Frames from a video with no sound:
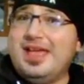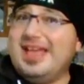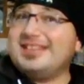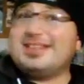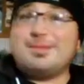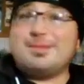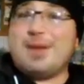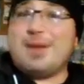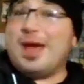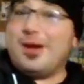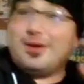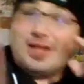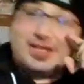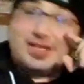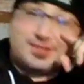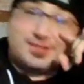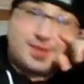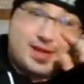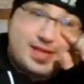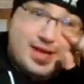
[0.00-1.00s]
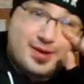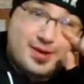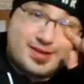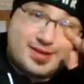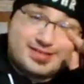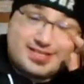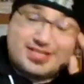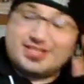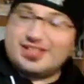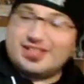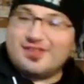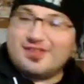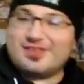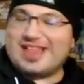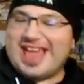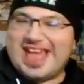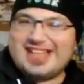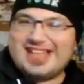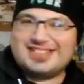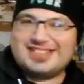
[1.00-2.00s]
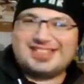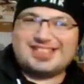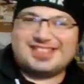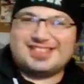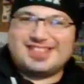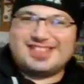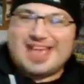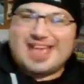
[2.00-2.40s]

He's in paradise right now because he delivered the heads to